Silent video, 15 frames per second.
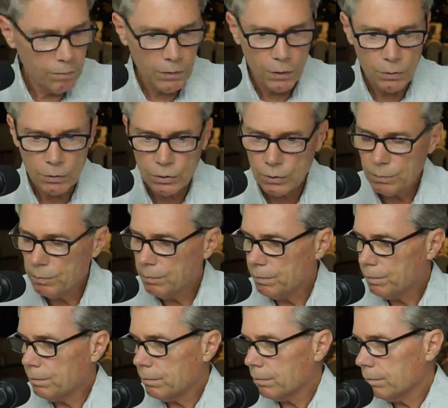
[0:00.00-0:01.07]
folks.
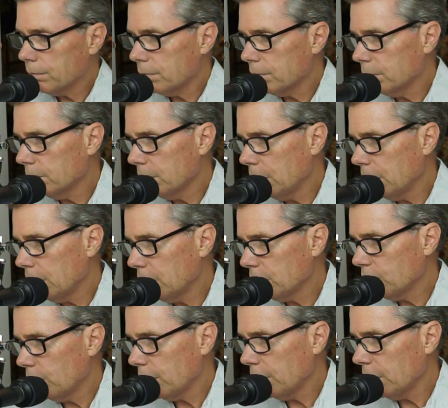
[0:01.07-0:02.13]
It
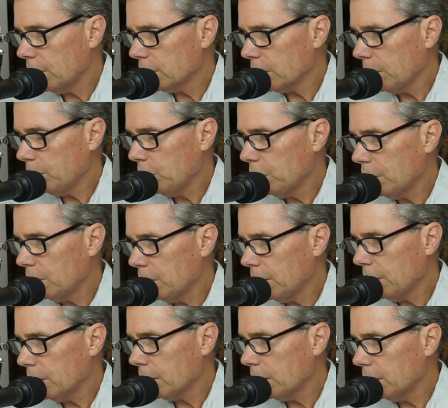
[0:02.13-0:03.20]
is what it is. I put the
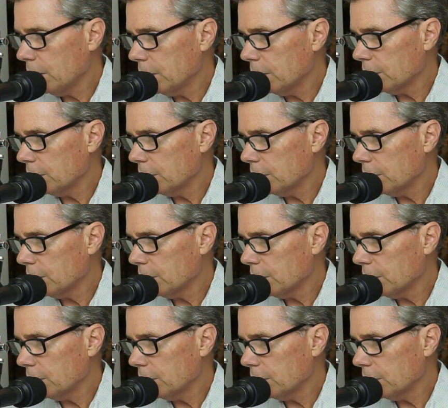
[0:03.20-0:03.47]
link in the